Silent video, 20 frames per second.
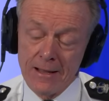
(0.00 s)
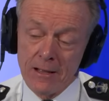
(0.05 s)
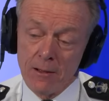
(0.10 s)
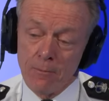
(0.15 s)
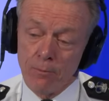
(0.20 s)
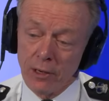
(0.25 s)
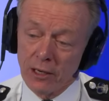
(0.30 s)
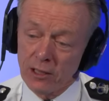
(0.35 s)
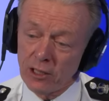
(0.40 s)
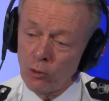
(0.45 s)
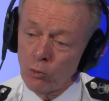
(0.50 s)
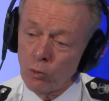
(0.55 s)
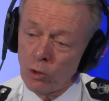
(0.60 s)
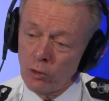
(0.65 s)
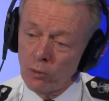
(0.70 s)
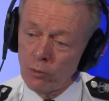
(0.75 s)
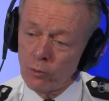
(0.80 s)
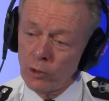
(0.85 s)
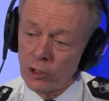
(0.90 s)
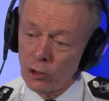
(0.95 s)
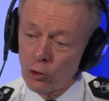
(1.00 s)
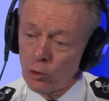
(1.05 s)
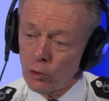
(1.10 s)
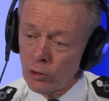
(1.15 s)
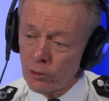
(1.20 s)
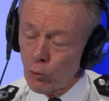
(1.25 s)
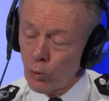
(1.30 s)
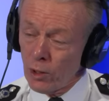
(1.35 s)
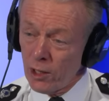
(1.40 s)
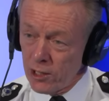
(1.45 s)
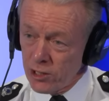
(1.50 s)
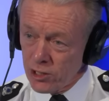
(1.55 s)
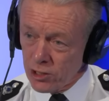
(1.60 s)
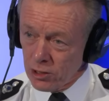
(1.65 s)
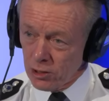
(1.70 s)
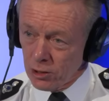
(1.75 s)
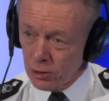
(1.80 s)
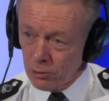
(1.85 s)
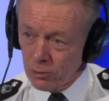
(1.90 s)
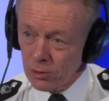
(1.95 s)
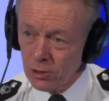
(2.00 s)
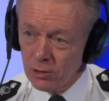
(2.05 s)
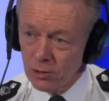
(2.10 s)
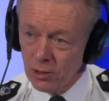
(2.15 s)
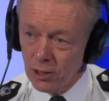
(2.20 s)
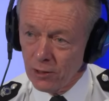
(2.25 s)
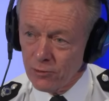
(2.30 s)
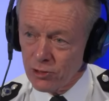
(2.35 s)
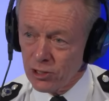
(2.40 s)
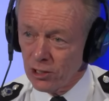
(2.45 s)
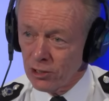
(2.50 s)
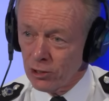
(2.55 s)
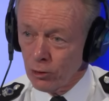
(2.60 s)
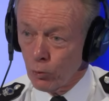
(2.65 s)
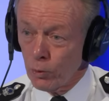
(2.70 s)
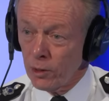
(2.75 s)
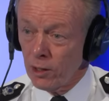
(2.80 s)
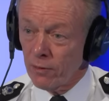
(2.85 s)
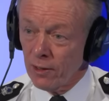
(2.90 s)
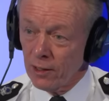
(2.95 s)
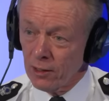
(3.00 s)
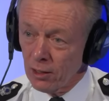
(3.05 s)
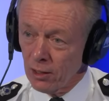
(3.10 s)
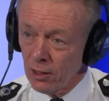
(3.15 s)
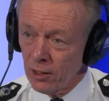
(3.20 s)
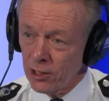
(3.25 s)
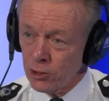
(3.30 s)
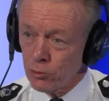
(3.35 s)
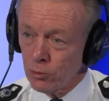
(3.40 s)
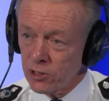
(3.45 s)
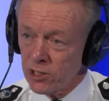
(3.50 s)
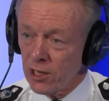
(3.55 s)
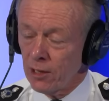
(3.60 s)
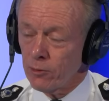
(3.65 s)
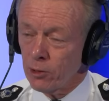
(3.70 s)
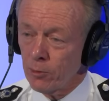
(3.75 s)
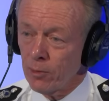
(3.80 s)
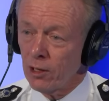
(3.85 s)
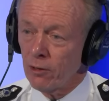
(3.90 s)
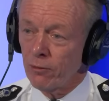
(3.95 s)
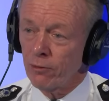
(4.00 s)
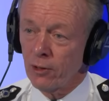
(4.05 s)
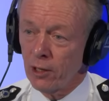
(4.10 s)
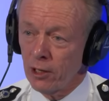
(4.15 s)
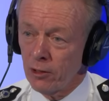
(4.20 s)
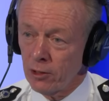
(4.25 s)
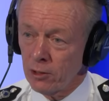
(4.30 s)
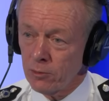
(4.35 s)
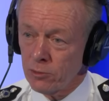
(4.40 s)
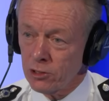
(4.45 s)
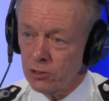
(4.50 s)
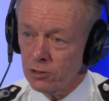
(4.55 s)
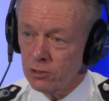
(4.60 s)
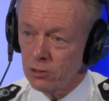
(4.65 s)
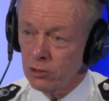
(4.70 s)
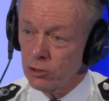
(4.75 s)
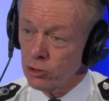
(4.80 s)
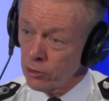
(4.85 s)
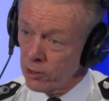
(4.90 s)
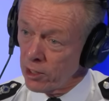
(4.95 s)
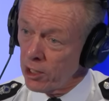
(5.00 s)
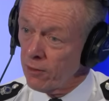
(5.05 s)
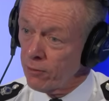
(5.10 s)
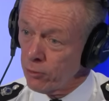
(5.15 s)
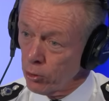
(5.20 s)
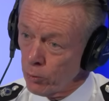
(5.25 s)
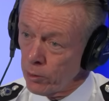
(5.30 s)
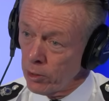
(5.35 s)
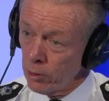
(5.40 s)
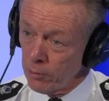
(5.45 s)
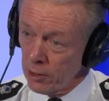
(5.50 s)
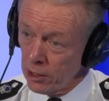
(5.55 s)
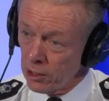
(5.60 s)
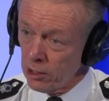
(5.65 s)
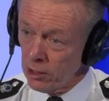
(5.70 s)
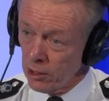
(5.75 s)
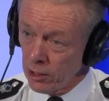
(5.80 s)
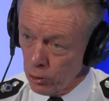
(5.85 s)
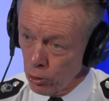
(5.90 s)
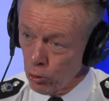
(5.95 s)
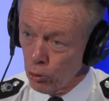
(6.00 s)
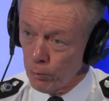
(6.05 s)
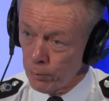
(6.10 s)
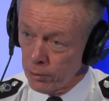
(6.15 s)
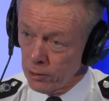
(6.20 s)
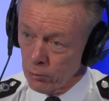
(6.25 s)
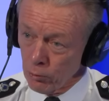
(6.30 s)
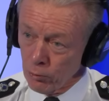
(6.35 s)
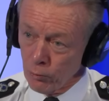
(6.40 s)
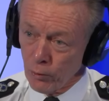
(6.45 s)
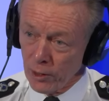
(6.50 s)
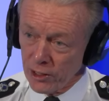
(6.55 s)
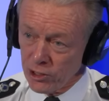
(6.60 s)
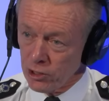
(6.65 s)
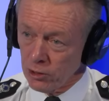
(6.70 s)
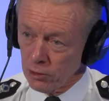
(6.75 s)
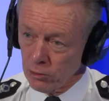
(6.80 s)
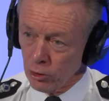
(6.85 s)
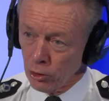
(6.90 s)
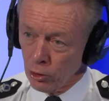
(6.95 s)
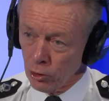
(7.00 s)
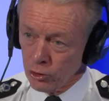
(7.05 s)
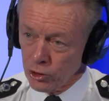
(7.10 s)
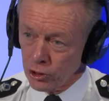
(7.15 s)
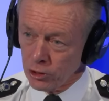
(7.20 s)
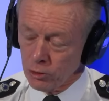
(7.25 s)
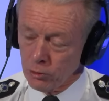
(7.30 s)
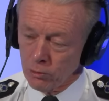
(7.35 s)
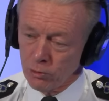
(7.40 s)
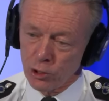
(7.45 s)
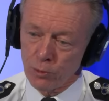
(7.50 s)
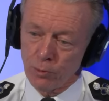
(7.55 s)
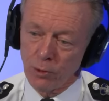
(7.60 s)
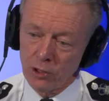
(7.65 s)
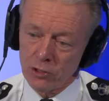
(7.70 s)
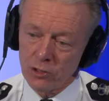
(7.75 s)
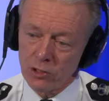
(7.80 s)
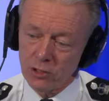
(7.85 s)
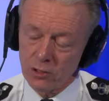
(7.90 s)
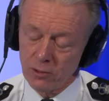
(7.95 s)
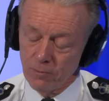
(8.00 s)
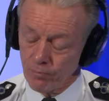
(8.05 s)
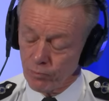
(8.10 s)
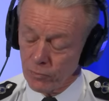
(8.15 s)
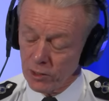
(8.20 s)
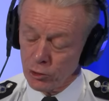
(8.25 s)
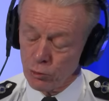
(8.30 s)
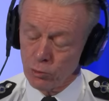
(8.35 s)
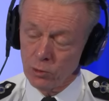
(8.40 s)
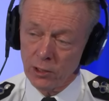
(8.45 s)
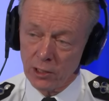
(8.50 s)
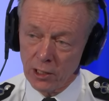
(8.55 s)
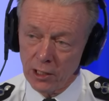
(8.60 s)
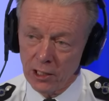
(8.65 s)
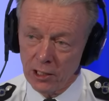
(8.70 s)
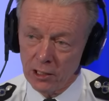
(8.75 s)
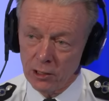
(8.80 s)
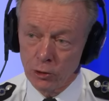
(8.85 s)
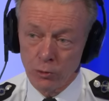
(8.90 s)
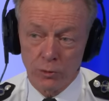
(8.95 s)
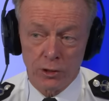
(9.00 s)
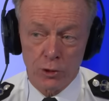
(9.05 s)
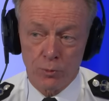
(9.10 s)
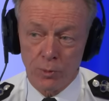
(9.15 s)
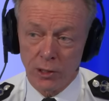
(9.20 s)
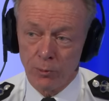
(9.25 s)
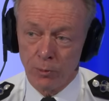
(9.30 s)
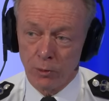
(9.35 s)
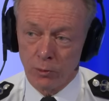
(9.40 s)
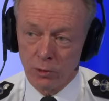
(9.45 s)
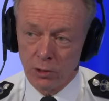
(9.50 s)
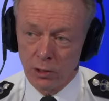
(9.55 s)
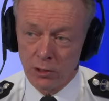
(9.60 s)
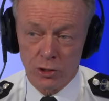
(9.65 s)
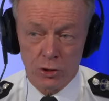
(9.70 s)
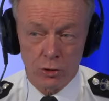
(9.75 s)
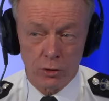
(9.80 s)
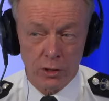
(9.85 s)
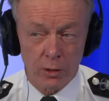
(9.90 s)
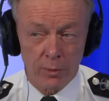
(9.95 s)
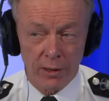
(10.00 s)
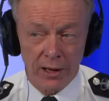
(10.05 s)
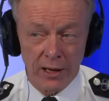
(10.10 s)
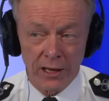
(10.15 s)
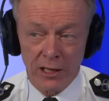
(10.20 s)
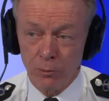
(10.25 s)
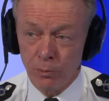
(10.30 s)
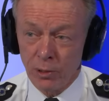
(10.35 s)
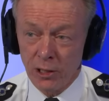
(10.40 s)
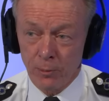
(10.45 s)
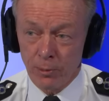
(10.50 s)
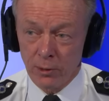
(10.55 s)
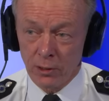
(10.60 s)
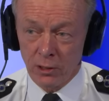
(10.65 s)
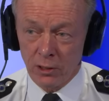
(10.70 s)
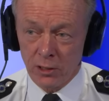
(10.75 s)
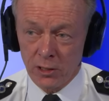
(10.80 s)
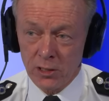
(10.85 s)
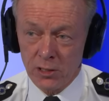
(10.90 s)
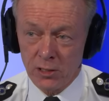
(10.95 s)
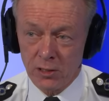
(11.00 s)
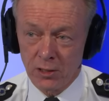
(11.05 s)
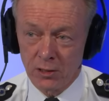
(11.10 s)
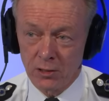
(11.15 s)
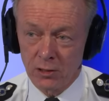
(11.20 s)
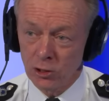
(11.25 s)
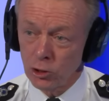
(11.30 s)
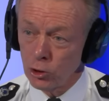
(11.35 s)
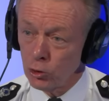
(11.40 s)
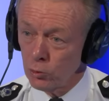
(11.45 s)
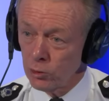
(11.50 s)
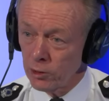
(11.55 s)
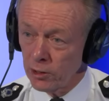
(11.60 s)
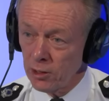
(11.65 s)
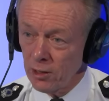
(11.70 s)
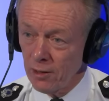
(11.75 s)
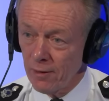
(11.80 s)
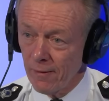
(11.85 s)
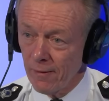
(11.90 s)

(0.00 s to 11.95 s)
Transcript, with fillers: But I think what we all are wise to do, I've said that we have analysed what's happened about firearms, so therefore we are making, I hope, a rational and logical response Let's work out who these people were. They're talking about eight people at least. Who were they?